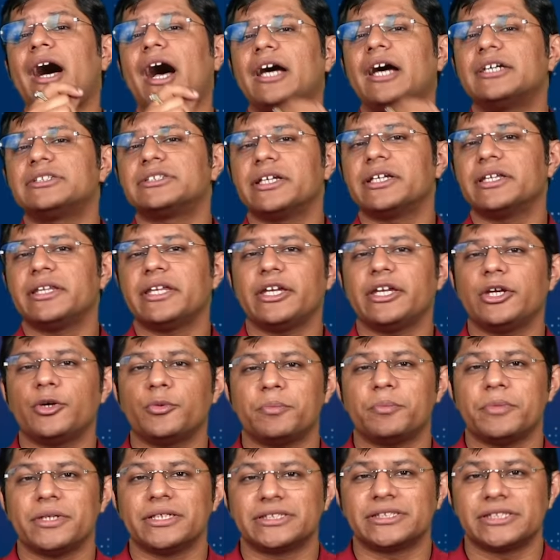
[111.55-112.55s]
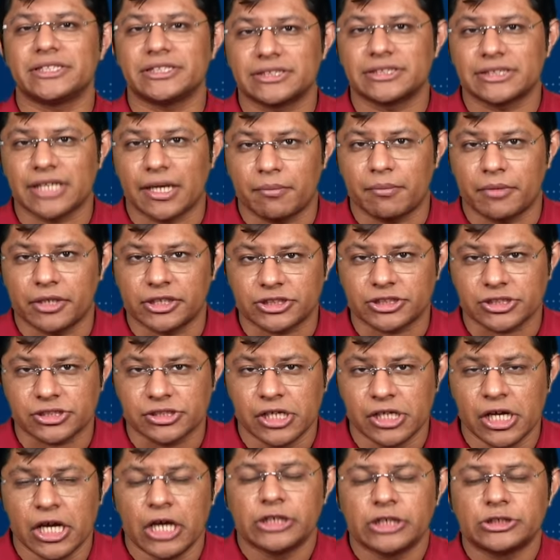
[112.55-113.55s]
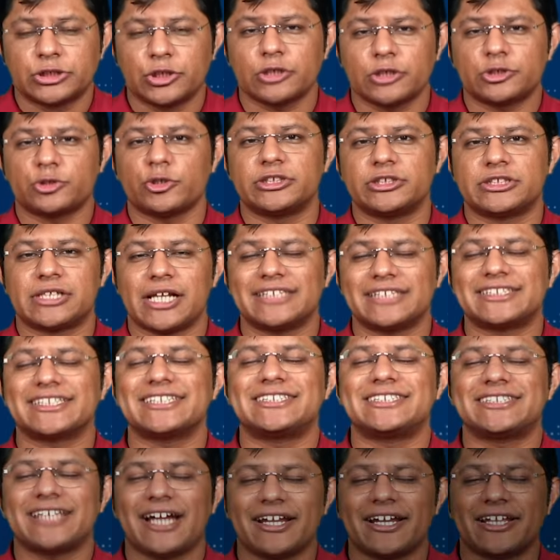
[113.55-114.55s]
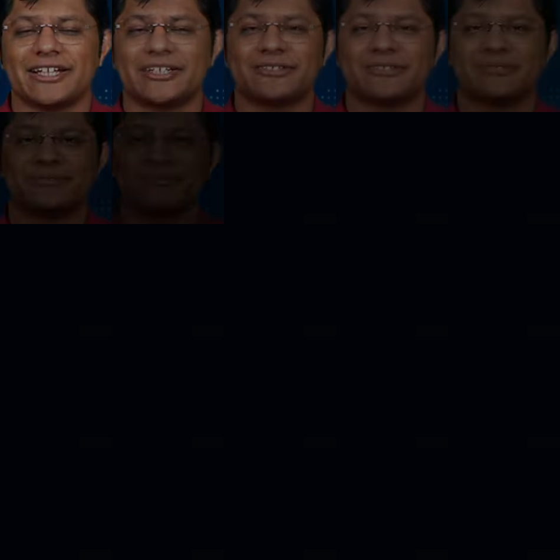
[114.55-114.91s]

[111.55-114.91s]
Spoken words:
asked in the UPSC examination. So, students, let's get started.